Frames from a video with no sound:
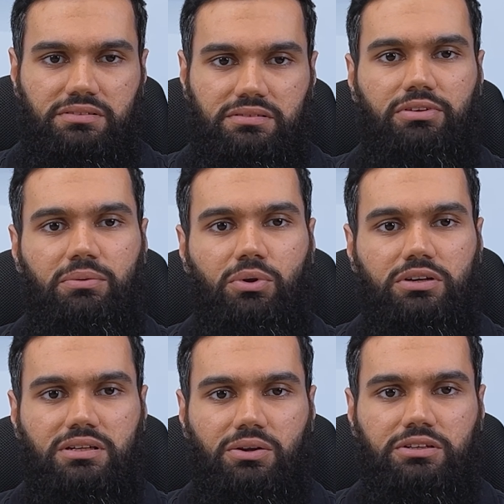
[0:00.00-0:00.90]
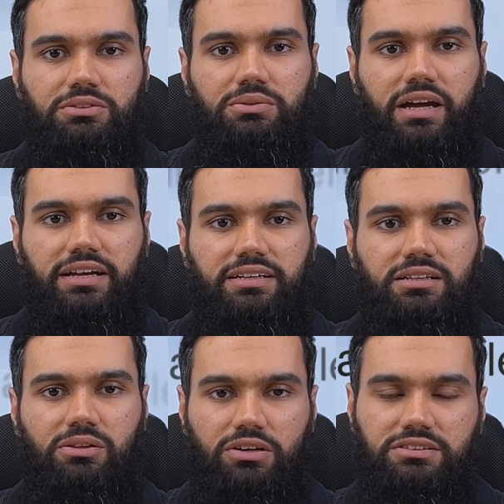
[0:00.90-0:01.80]
We want Claude to write a
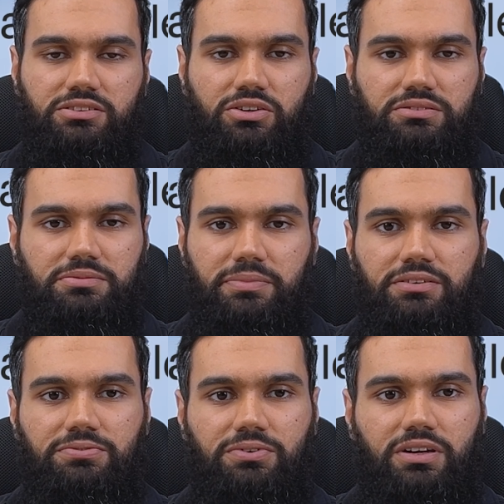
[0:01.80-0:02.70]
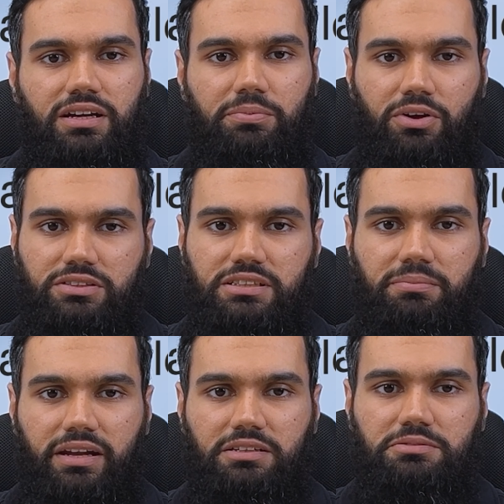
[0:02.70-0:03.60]
launch announcement for a project
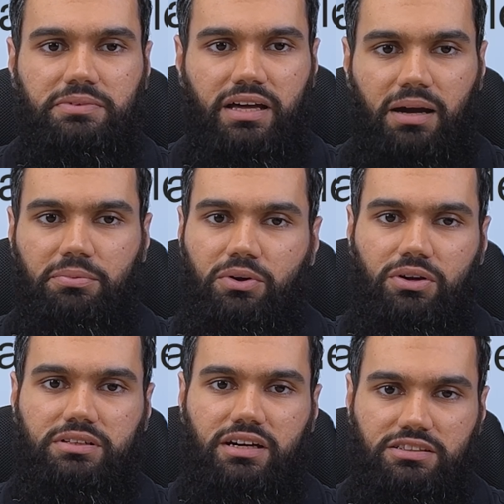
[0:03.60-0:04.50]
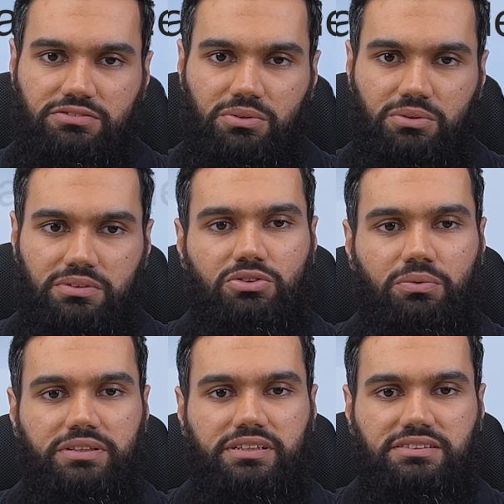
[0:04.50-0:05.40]
management app called TaskFlow. So
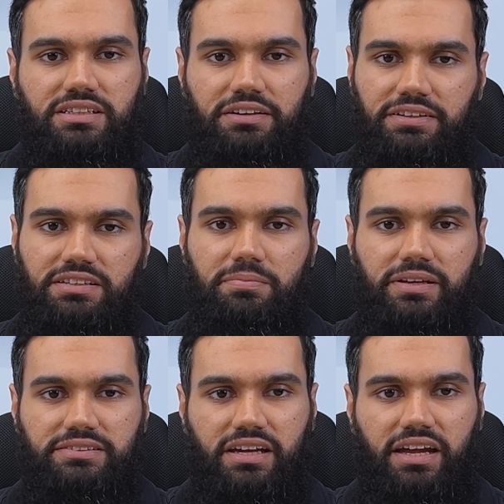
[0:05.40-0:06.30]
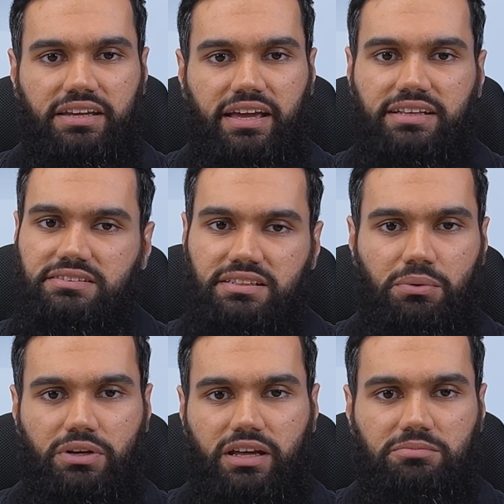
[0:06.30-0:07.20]
we just give it the basic idea and see
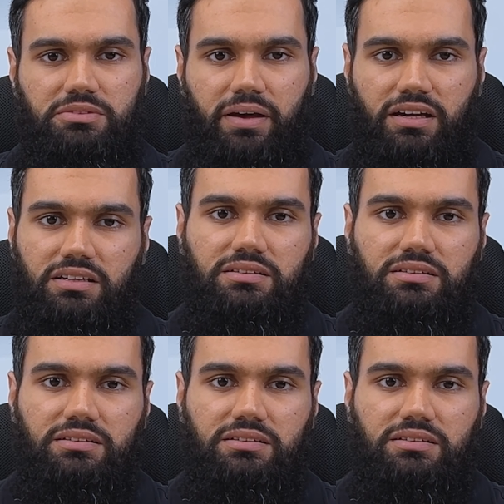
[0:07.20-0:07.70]
what comes back.